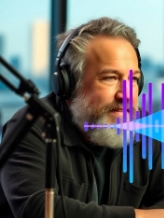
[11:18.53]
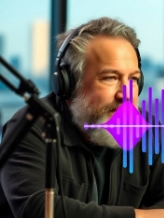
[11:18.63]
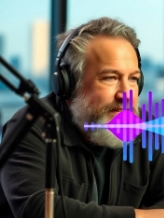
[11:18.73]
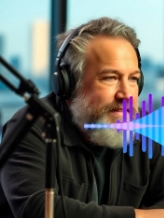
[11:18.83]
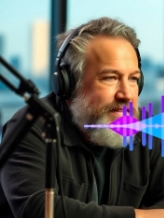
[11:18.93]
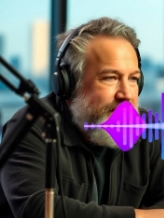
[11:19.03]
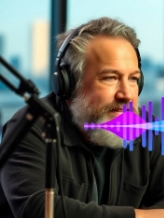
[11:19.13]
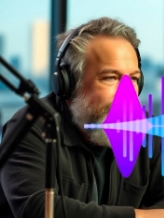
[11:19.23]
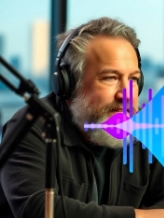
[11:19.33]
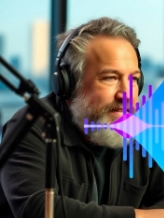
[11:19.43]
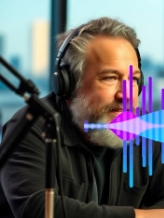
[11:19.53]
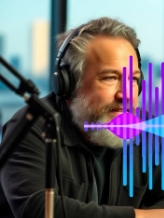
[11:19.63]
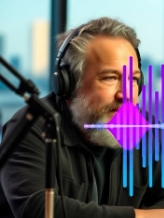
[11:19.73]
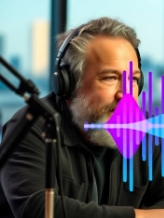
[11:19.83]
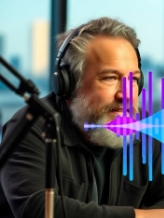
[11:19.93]
And how it
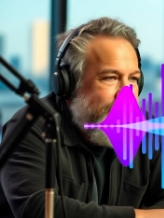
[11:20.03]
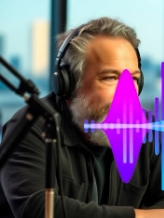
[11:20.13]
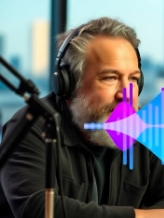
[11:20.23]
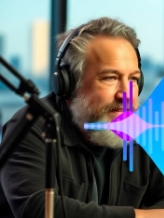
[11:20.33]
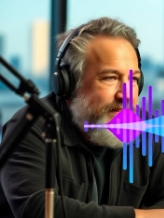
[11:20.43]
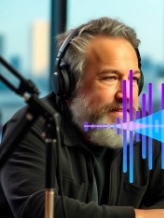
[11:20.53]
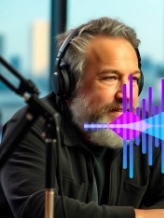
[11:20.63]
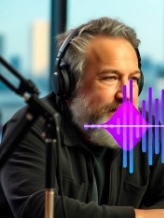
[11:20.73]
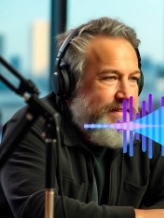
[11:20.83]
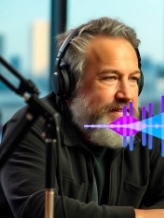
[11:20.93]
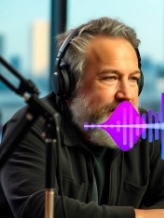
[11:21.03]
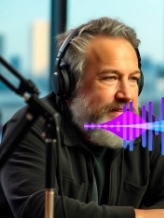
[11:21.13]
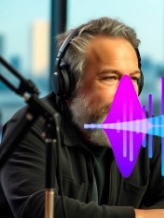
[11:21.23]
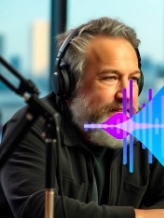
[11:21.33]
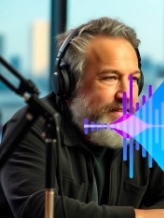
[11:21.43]
actually like,
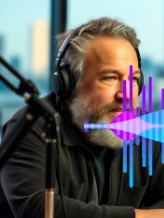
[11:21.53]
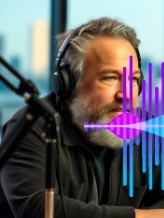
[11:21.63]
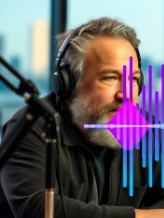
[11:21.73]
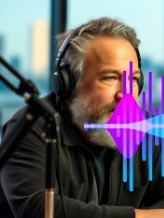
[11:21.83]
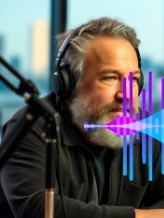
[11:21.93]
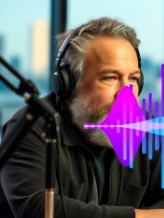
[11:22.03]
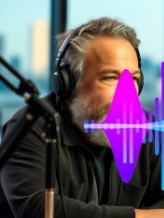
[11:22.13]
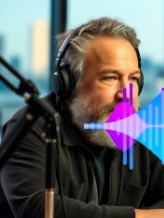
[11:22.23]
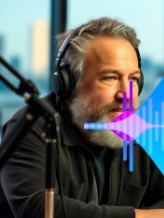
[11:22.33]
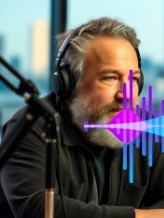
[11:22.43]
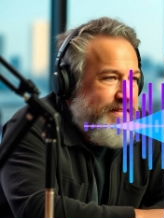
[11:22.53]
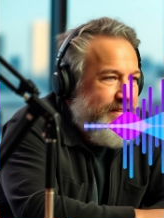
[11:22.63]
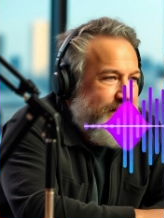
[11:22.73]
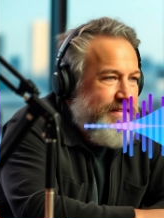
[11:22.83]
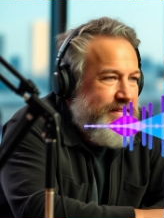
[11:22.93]
led to this existential
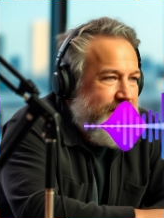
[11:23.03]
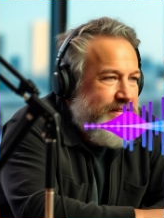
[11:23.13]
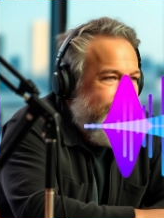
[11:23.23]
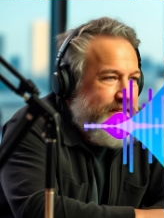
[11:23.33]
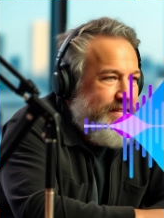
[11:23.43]
crisis for him.